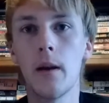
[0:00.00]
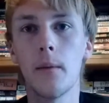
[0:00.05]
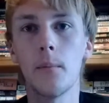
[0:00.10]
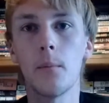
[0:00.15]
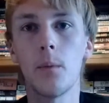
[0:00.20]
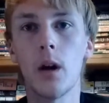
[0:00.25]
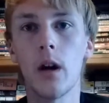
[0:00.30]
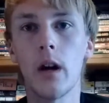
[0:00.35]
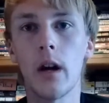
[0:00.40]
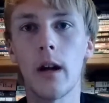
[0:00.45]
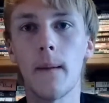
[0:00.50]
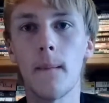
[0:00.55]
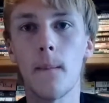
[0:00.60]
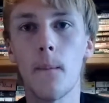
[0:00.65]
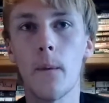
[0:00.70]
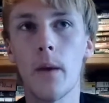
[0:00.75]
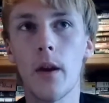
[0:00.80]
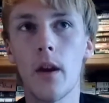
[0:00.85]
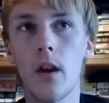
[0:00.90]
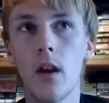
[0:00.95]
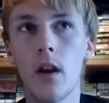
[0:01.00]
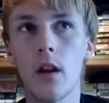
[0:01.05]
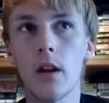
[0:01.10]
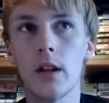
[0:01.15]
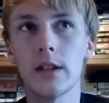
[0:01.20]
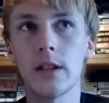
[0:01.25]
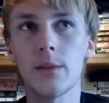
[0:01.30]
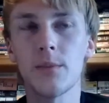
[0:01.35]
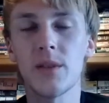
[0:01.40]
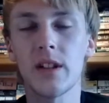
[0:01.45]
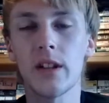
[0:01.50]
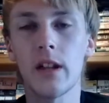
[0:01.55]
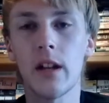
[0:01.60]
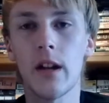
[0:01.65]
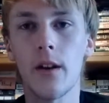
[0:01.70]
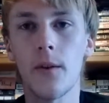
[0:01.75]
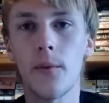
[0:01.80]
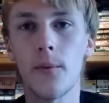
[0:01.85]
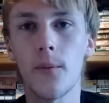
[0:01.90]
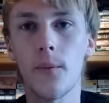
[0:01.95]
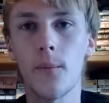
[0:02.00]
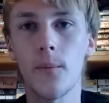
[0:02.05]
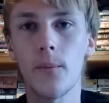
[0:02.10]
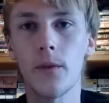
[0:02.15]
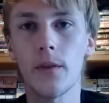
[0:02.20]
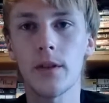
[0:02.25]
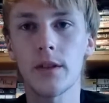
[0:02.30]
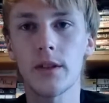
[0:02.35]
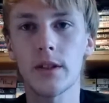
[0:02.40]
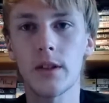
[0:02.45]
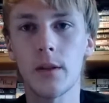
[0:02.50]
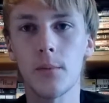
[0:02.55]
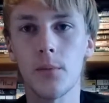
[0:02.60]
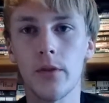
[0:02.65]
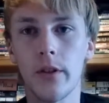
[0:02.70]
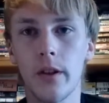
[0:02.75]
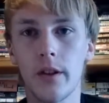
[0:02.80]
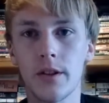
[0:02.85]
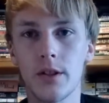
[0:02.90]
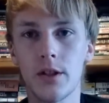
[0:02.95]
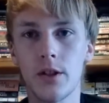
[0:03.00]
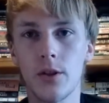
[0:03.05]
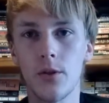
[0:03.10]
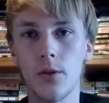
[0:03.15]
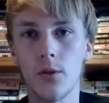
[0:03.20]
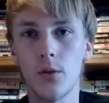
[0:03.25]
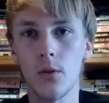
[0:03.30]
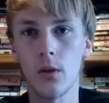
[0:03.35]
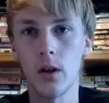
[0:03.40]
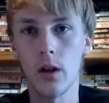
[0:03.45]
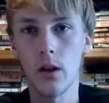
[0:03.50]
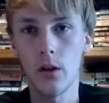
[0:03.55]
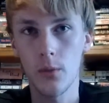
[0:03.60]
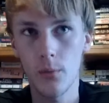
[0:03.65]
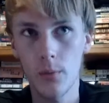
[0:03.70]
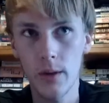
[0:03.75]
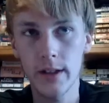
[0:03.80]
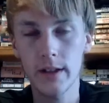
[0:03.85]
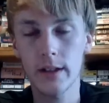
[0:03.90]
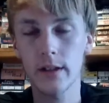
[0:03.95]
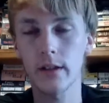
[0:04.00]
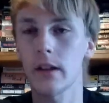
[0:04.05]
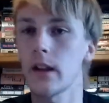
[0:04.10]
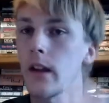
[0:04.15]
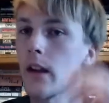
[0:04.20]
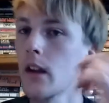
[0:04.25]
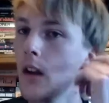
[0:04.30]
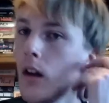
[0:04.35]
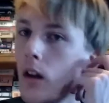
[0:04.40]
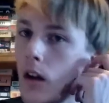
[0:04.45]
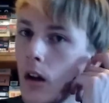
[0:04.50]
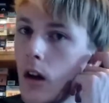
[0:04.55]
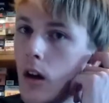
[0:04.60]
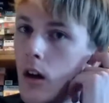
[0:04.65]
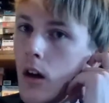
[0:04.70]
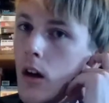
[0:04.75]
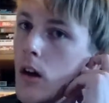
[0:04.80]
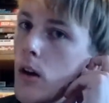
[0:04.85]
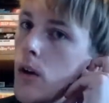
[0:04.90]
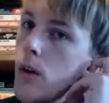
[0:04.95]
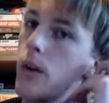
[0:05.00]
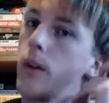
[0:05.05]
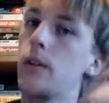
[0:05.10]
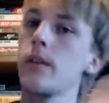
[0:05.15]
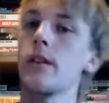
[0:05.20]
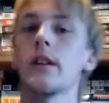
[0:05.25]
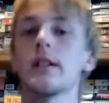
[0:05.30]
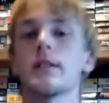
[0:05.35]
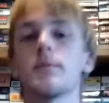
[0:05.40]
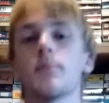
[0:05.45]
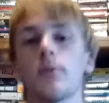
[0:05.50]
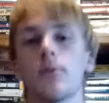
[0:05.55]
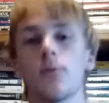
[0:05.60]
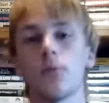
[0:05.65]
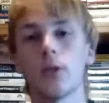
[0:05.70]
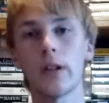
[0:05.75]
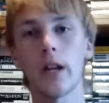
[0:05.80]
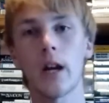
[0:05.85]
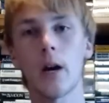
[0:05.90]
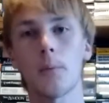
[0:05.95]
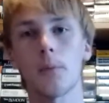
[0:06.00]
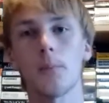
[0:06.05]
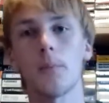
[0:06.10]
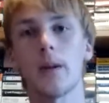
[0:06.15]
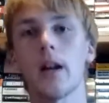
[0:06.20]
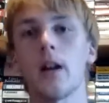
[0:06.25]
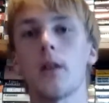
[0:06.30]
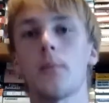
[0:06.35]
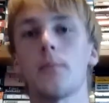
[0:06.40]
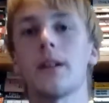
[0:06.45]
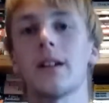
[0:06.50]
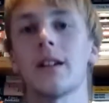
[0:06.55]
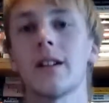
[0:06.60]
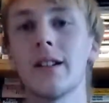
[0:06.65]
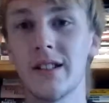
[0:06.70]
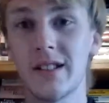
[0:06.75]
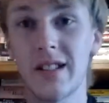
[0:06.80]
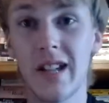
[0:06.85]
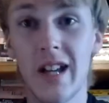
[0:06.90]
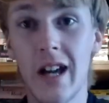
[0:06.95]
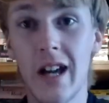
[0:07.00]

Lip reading: But something that I've stumbled onto recently that's been really helping me out, because